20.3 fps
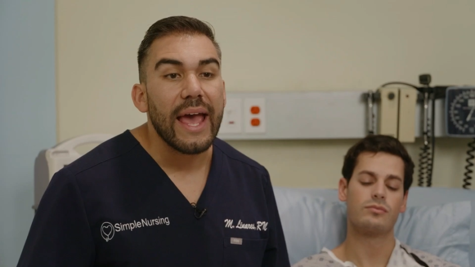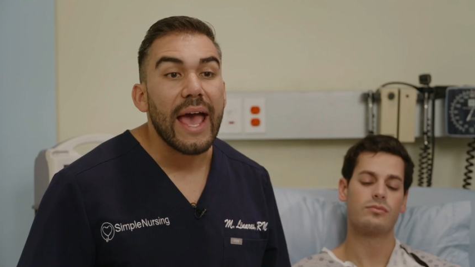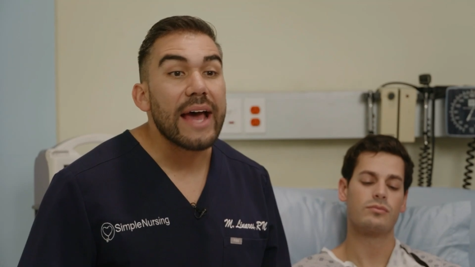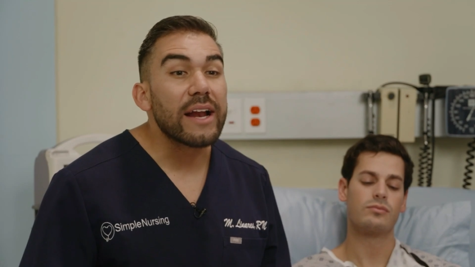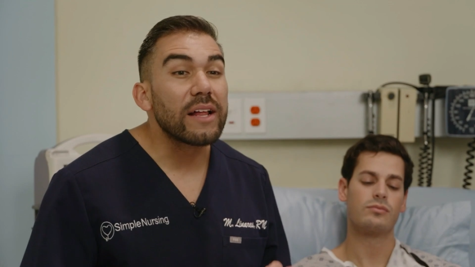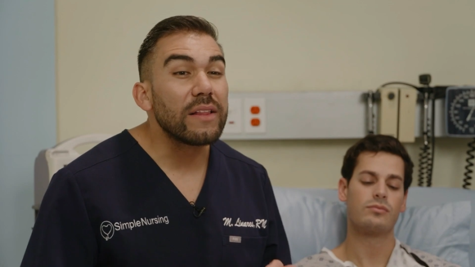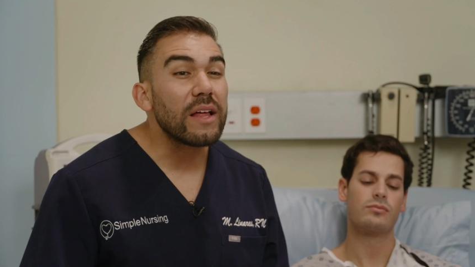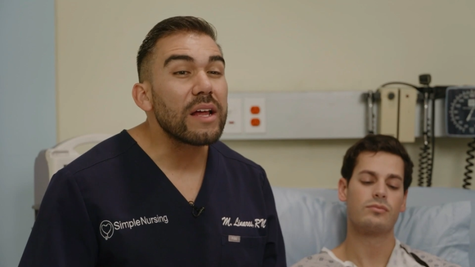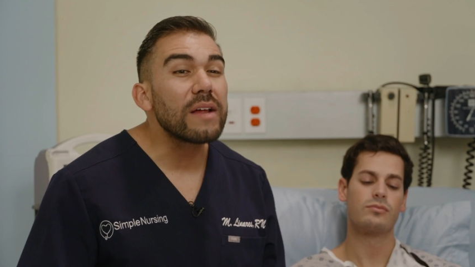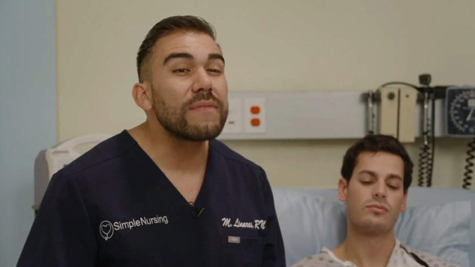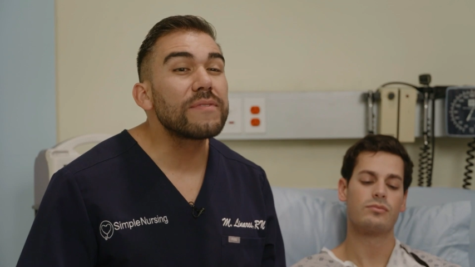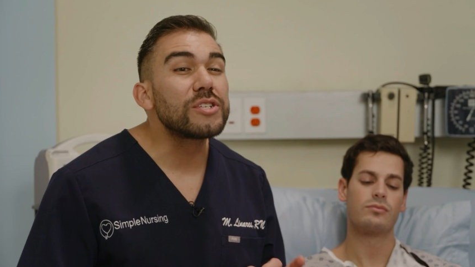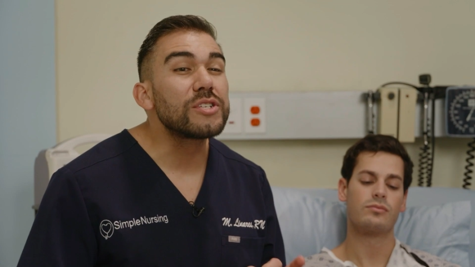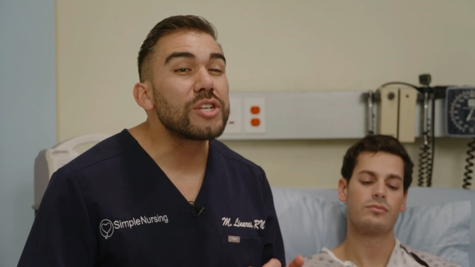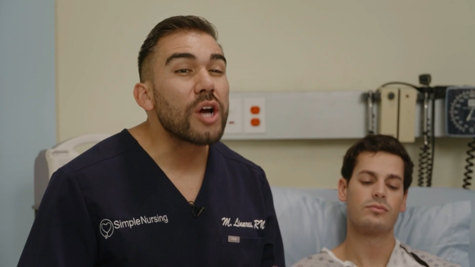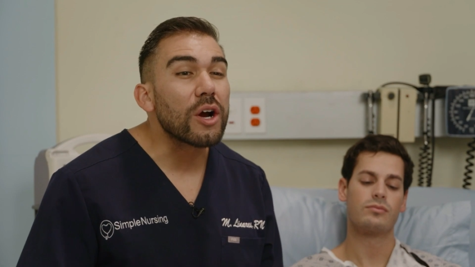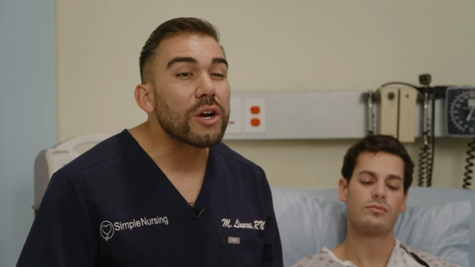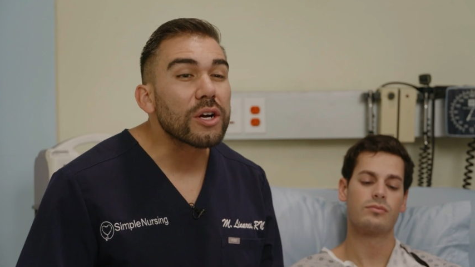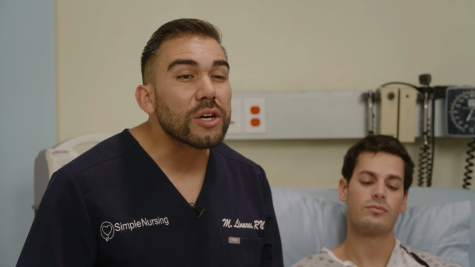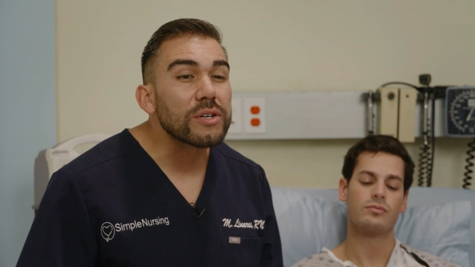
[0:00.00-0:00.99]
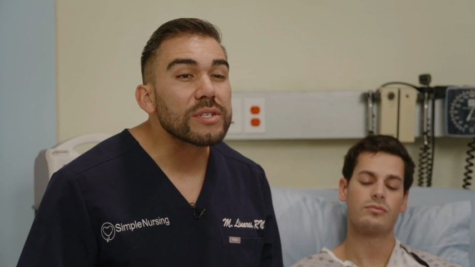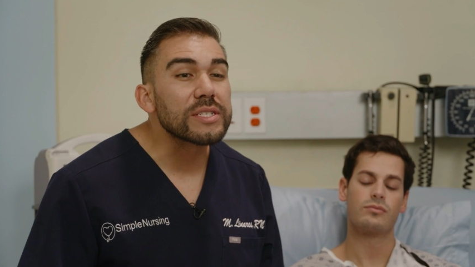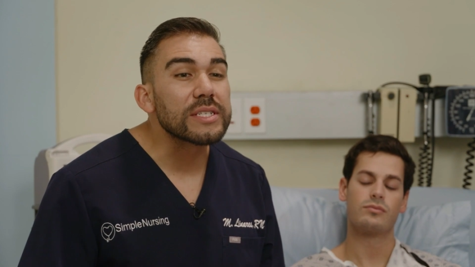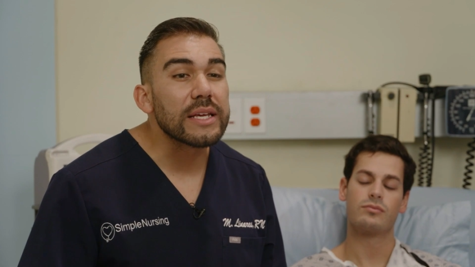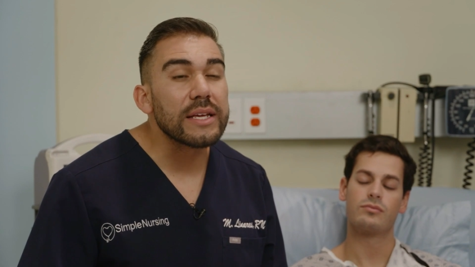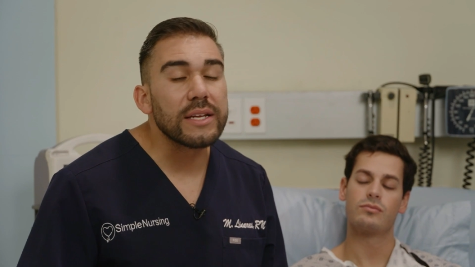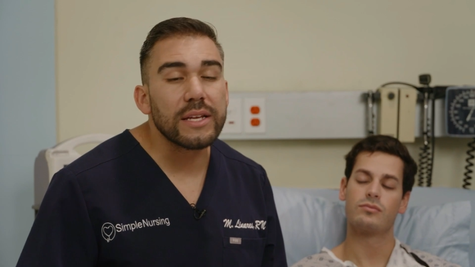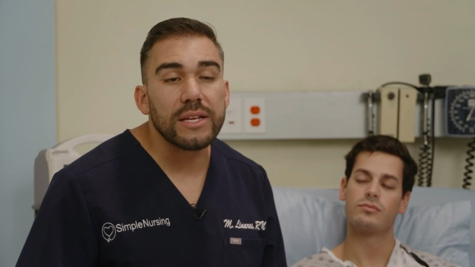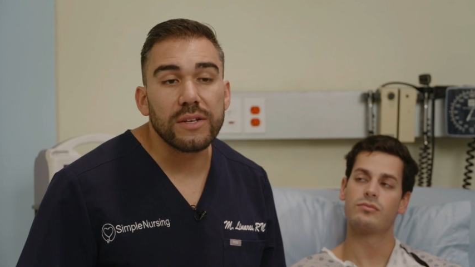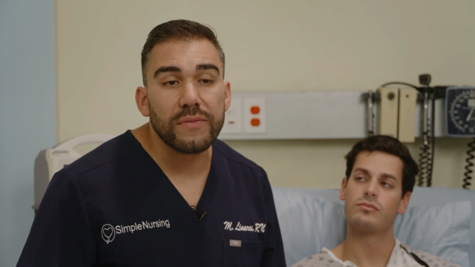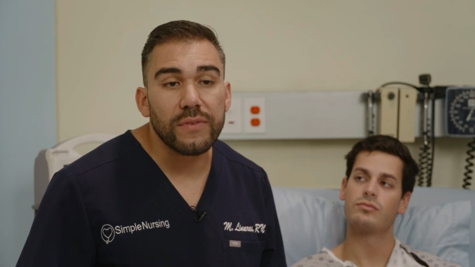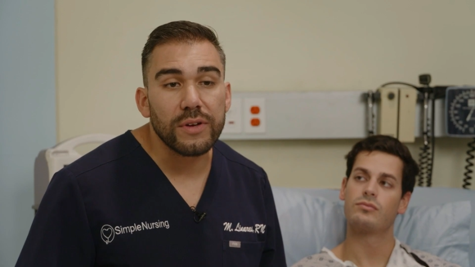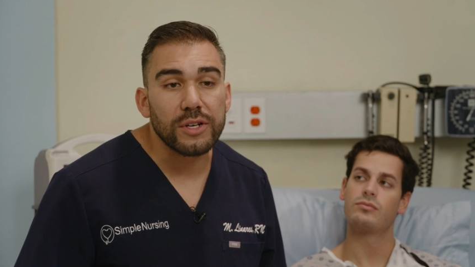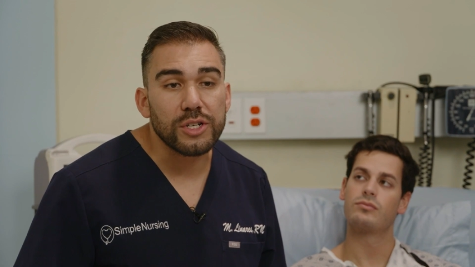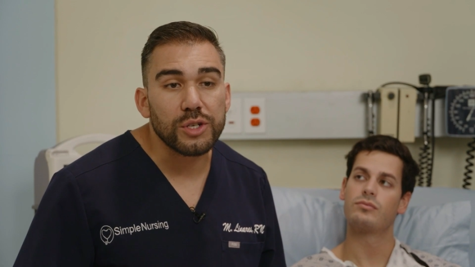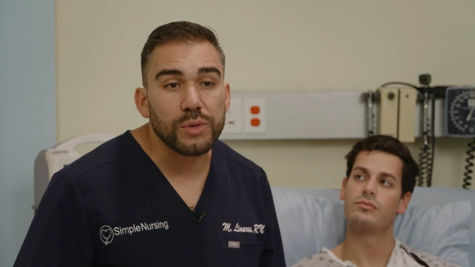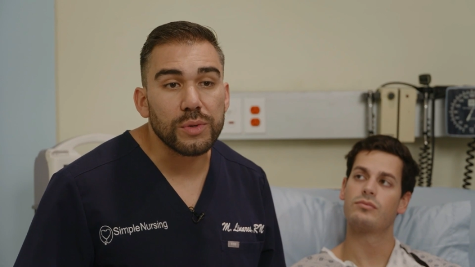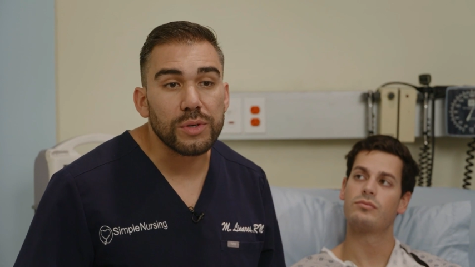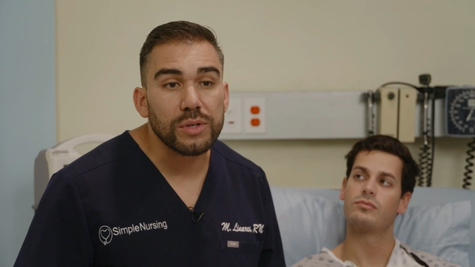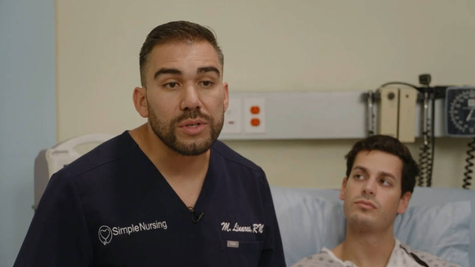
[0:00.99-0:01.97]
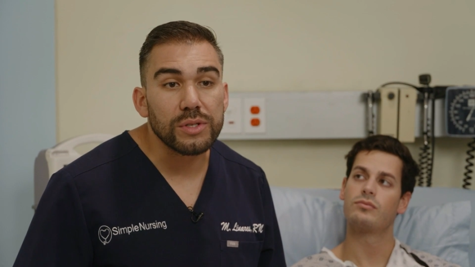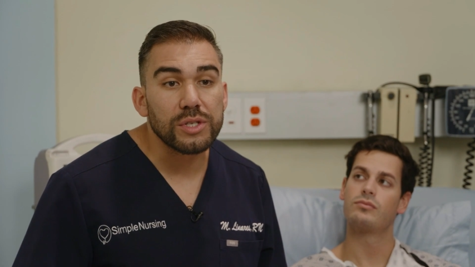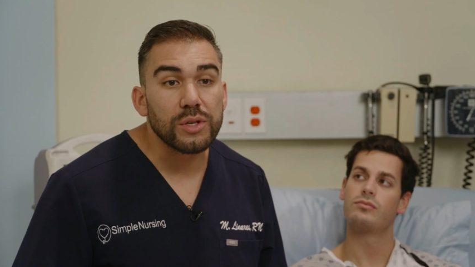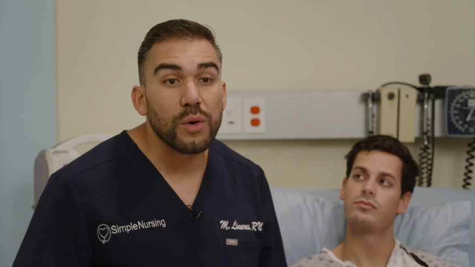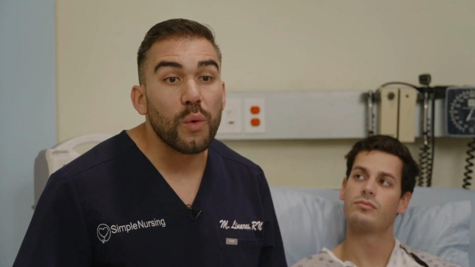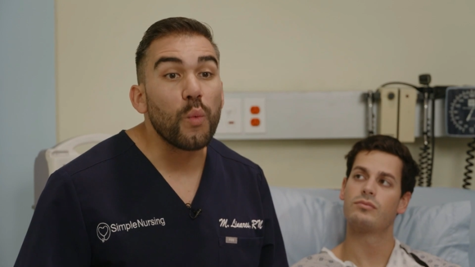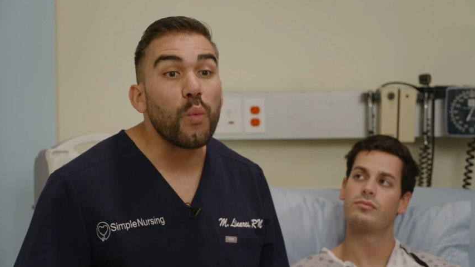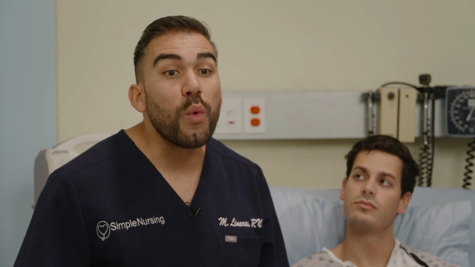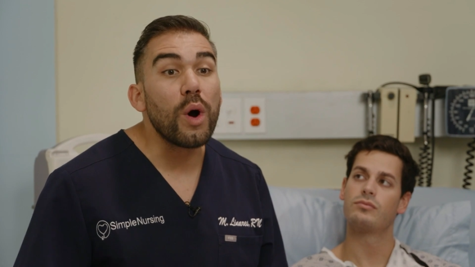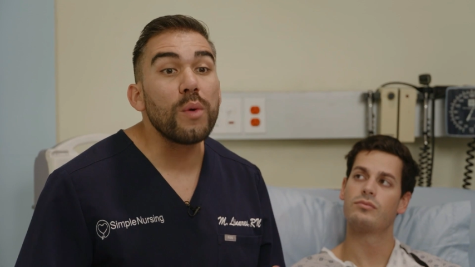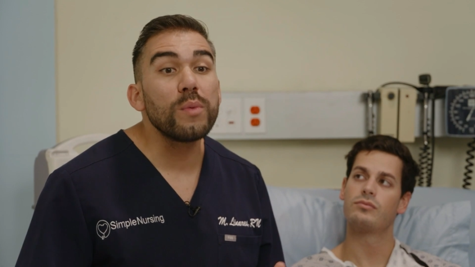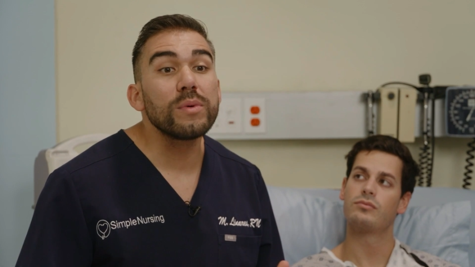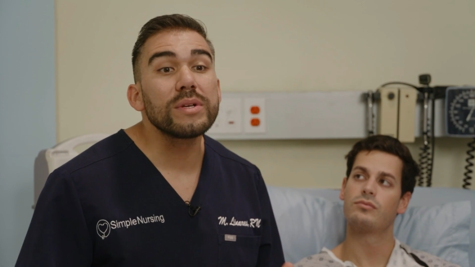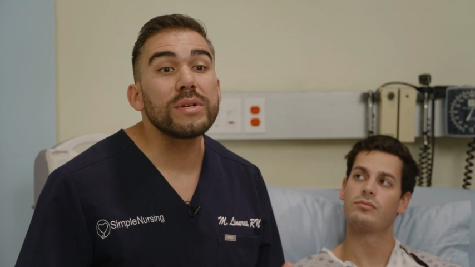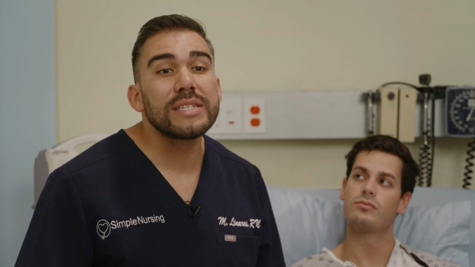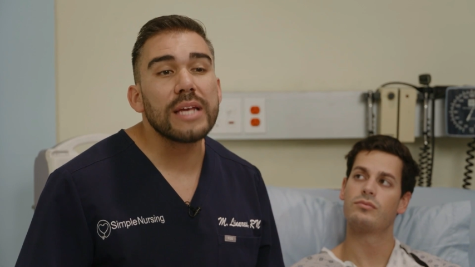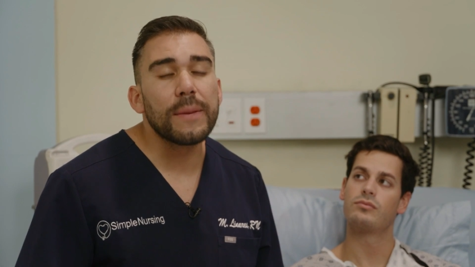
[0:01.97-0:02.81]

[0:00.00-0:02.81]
Speaker 1: And a lot of darker skinned individuals won't